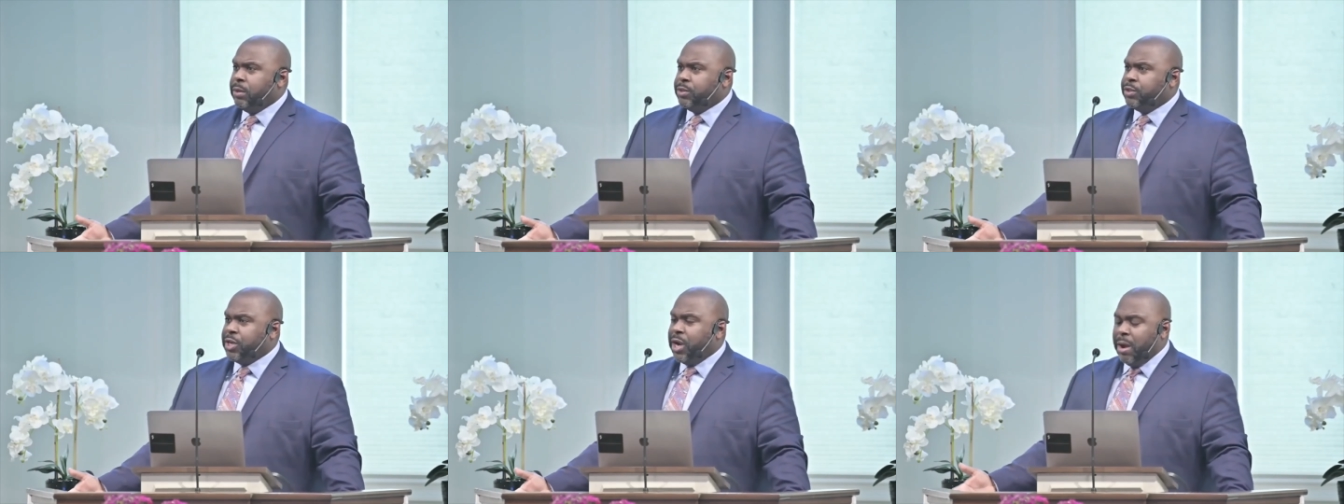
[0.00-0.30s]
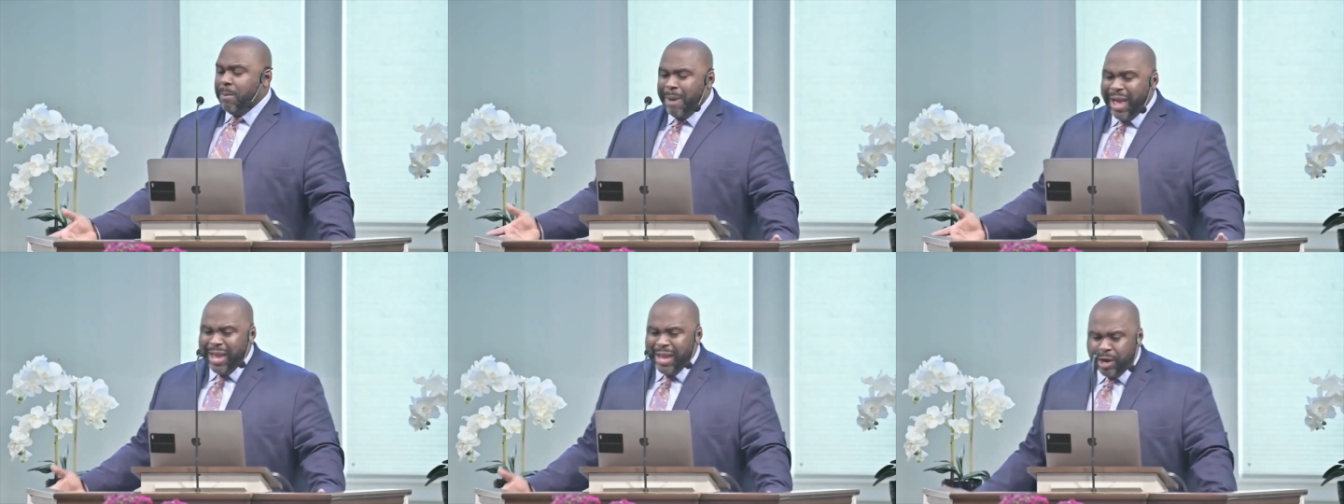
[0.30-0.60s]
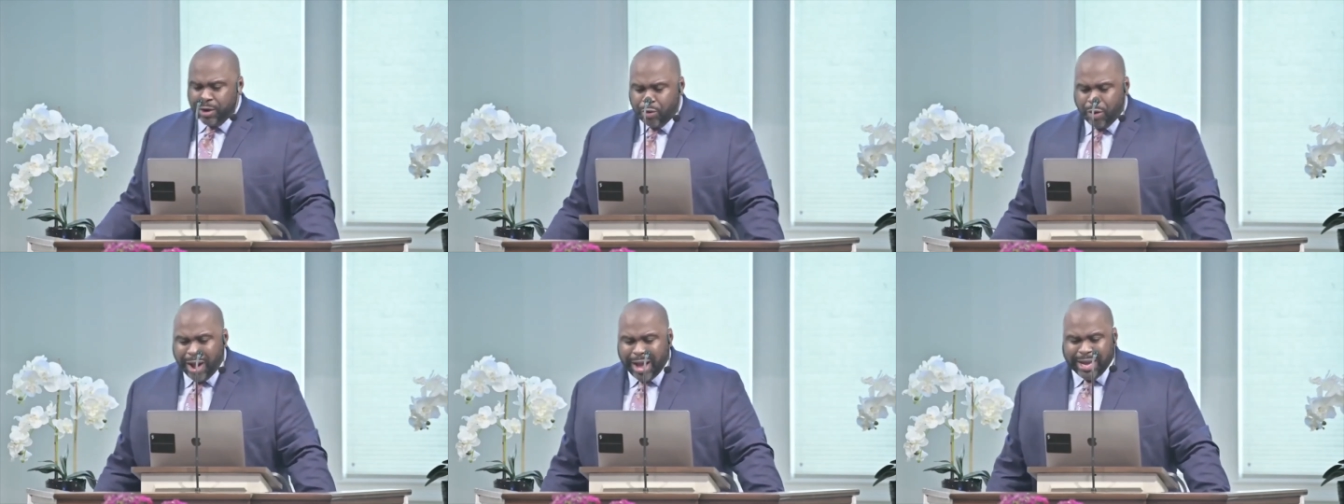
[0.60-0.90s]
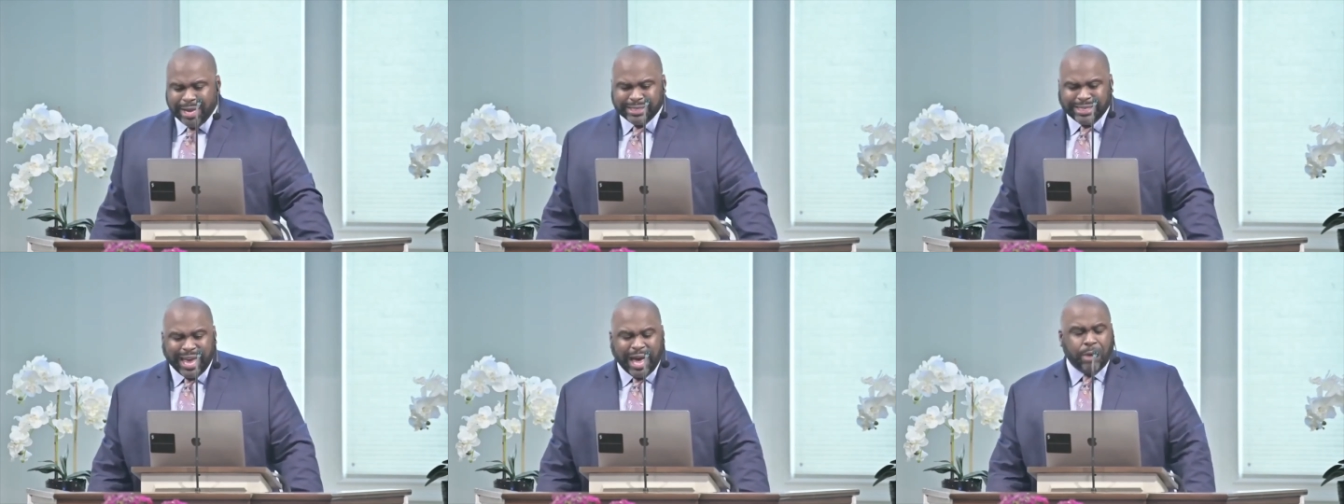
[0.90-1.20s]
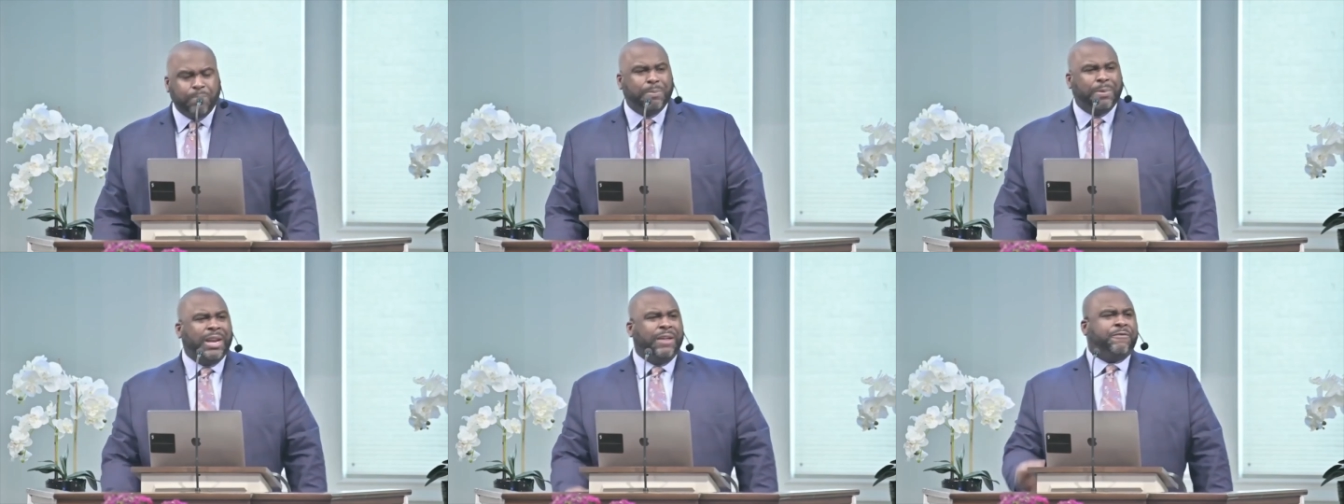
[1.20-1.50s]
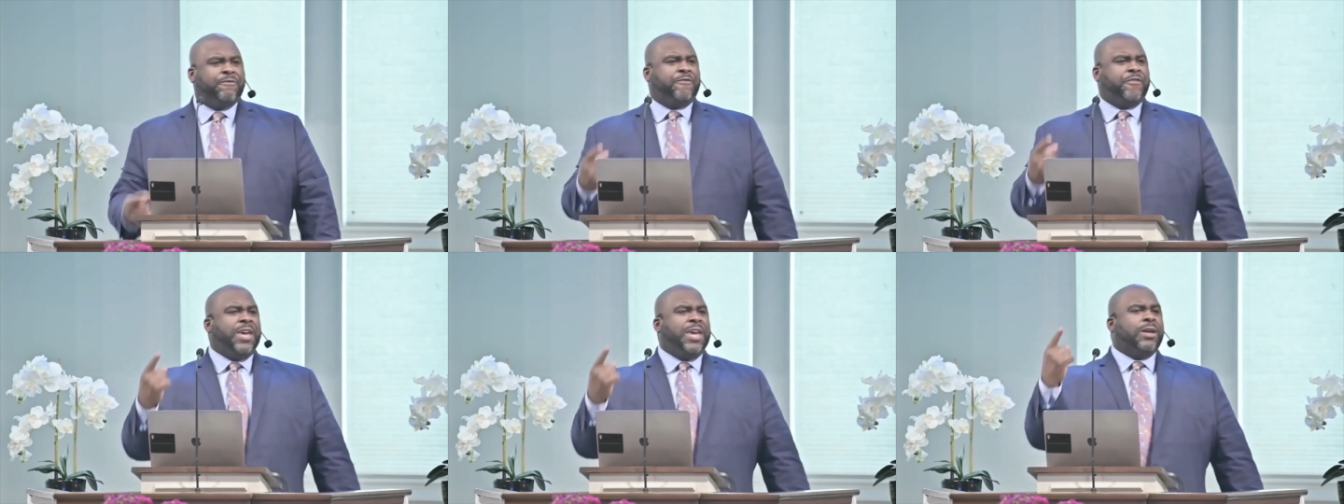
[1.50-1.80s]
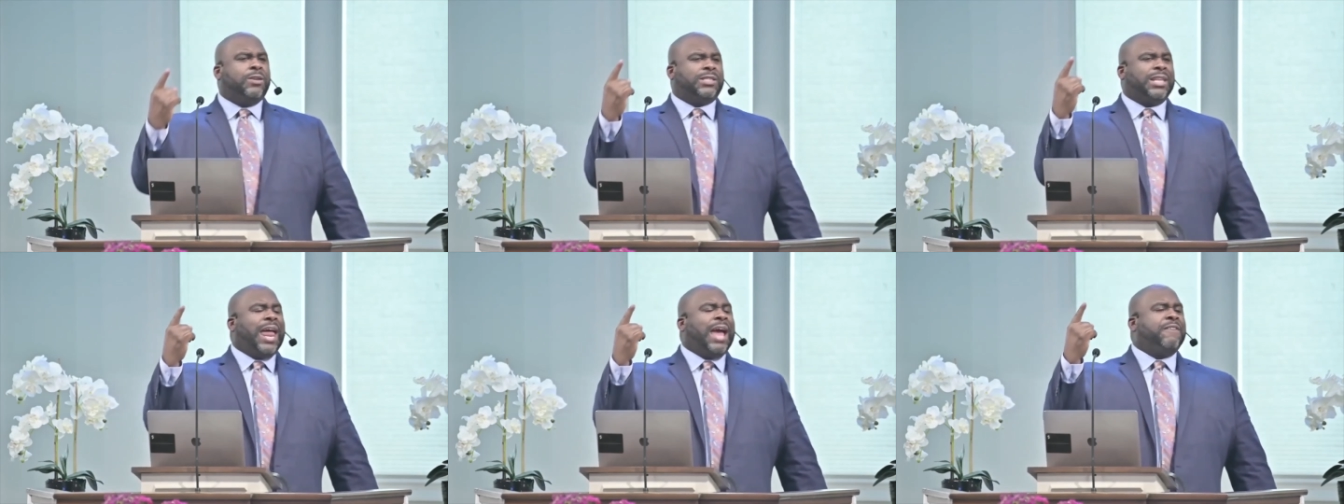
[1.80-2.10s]
Jeremiah cries out, but it
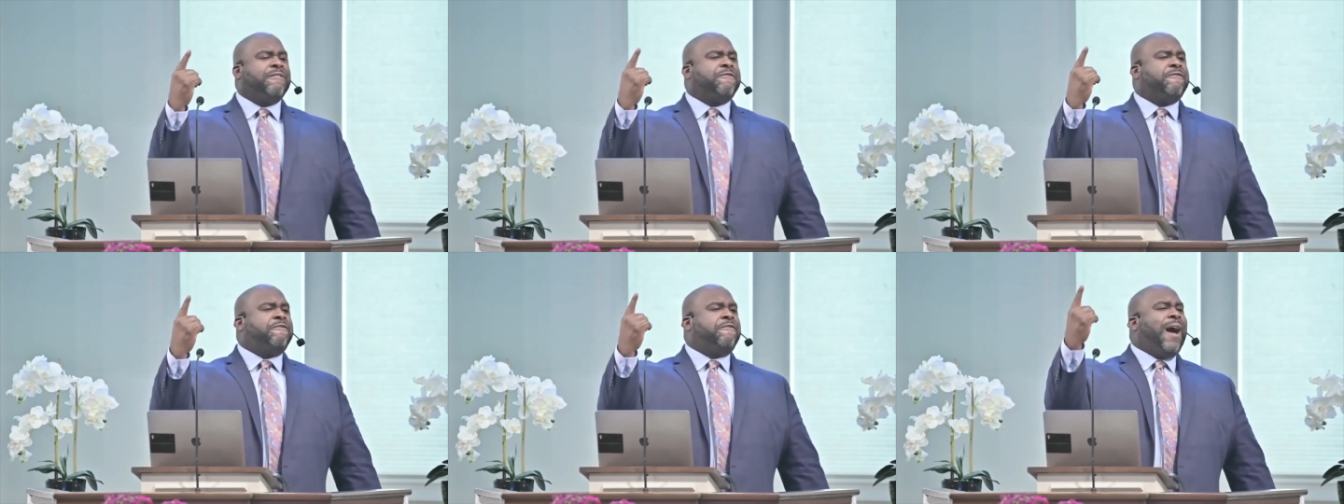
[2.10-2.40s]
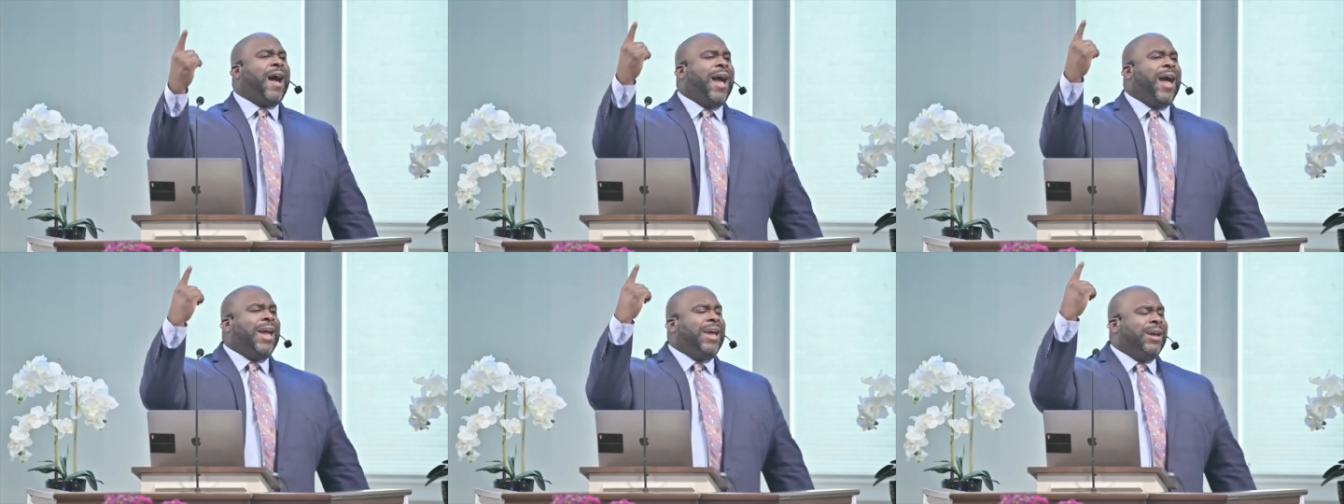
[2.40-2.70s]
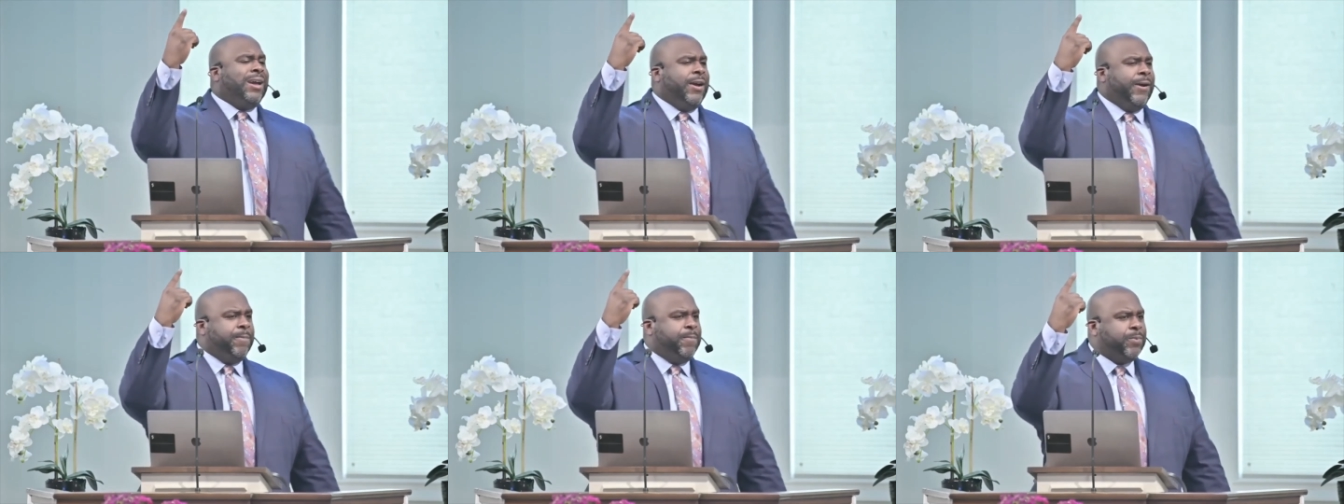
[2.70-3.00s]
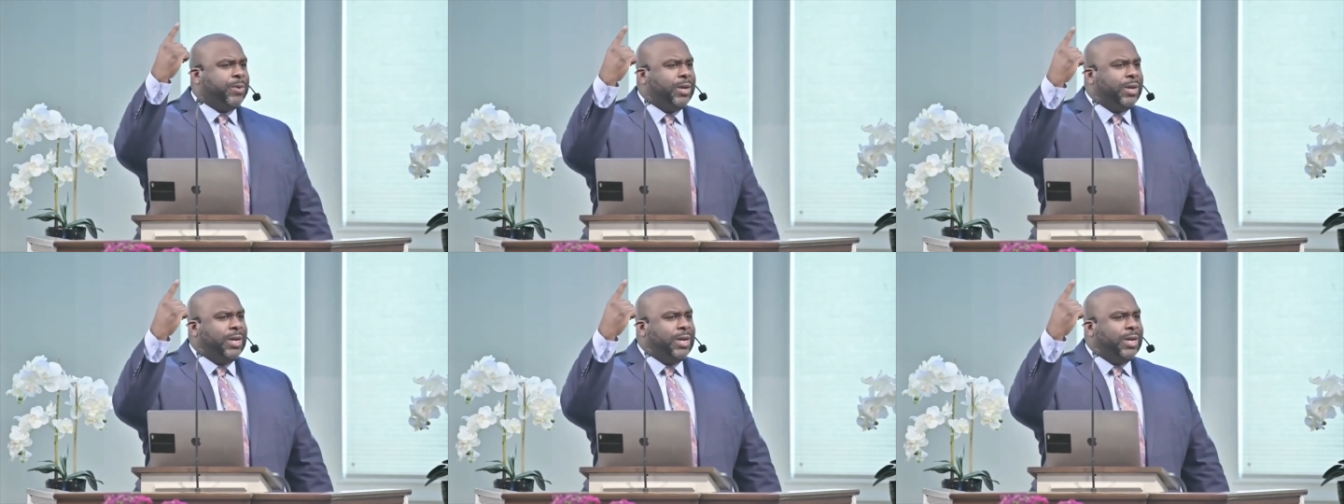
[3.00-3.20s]
feels like fire